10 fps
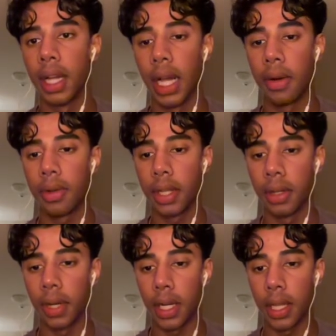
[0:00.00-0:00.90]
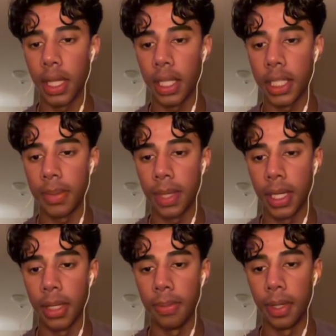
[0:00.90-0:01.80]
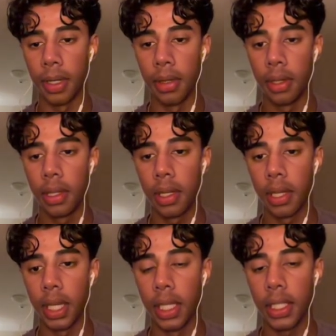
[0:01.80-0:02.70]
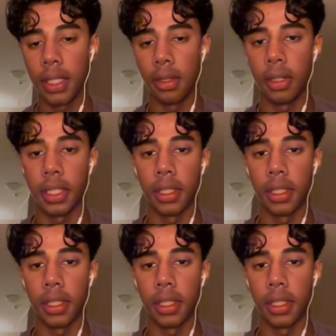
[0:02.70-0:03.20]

don't really know how to explain it, but it just looks